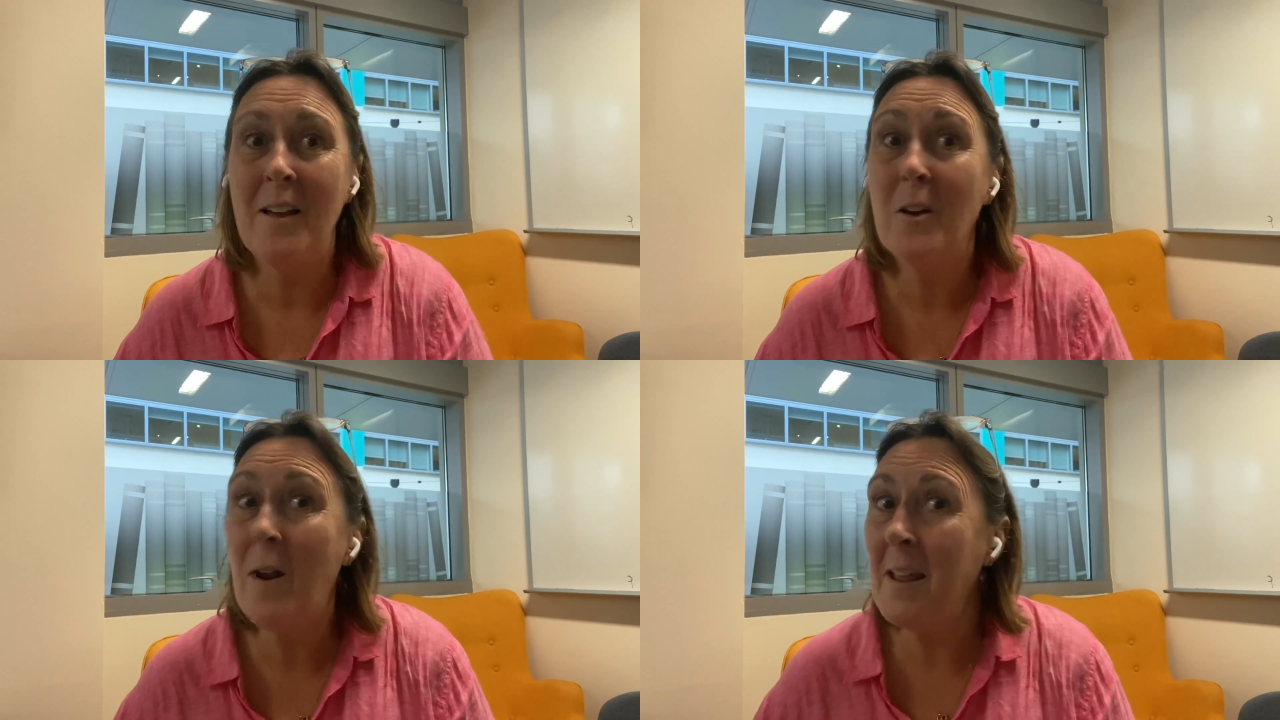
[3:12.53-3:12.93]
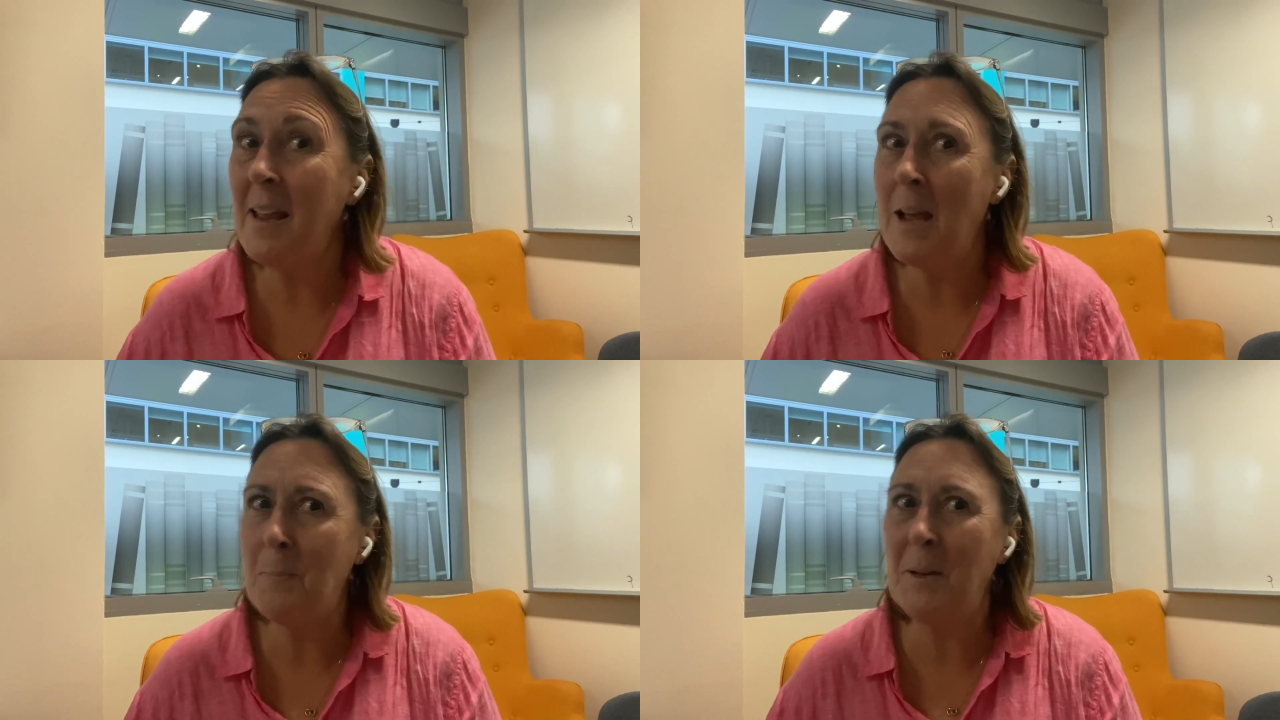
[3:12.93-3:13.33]

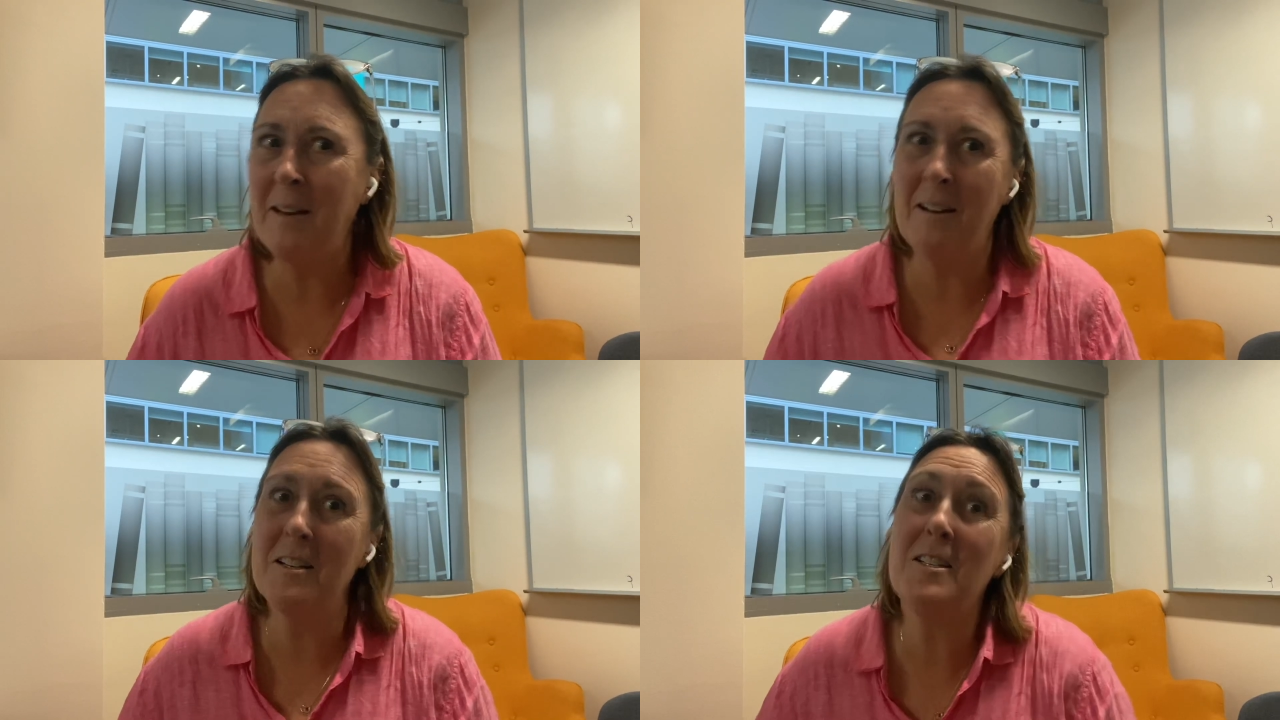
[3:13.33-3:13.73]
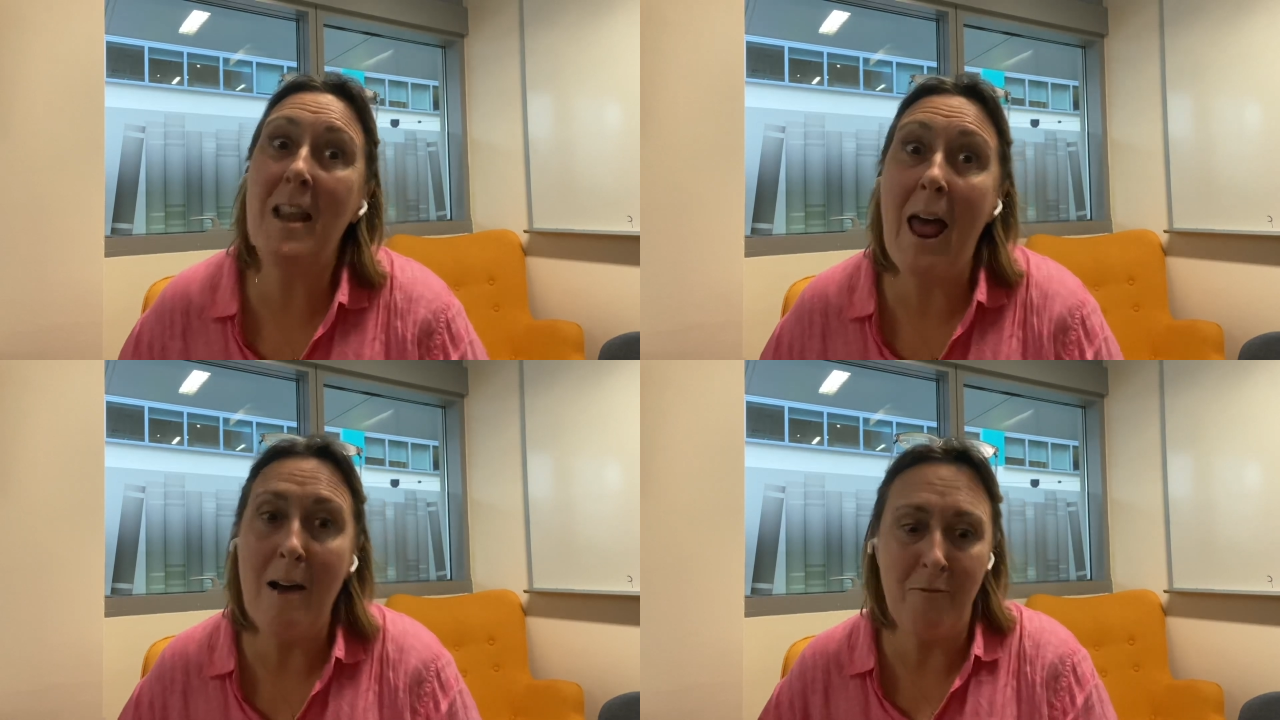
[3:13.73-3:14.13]
Cracking up in English,
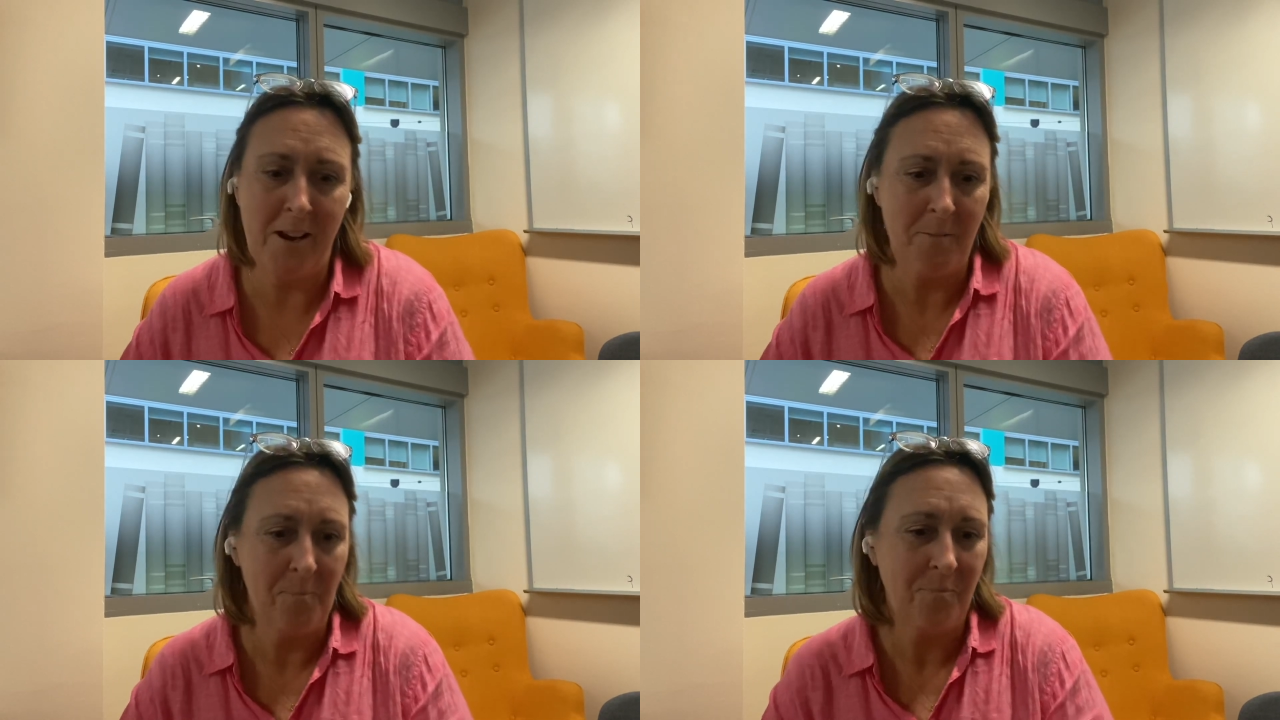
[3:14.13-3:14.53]
laughing.